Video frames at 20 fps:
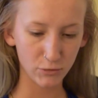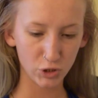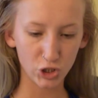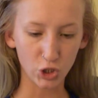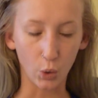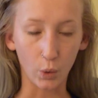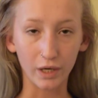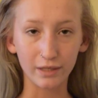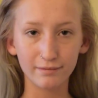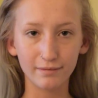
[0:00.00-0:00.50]

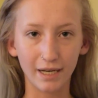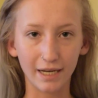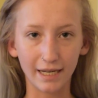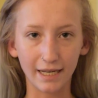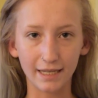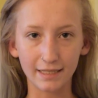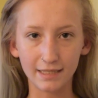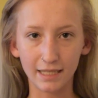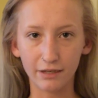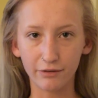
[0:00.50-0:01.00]
short, I
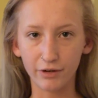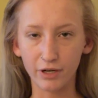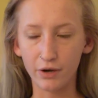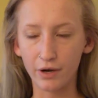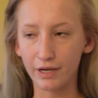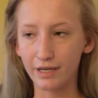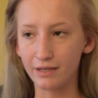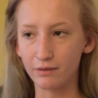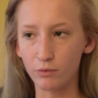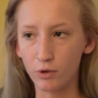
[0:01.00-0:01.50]
guess. I don't know.
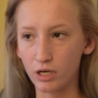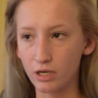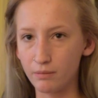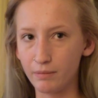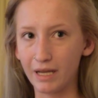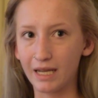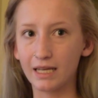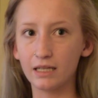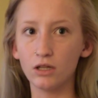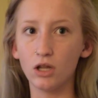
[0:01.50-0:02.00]
I didn't want to
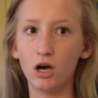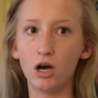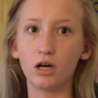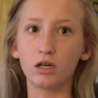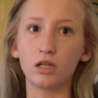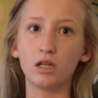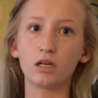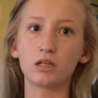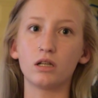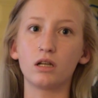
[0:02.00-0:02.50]
make it
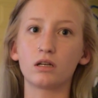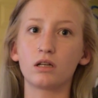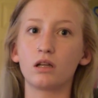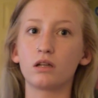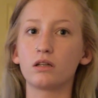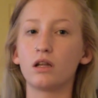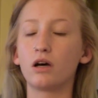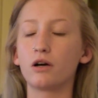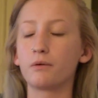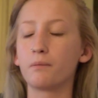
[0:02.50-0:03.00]

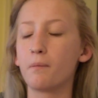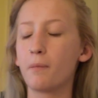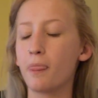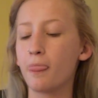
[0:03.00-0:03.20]
long.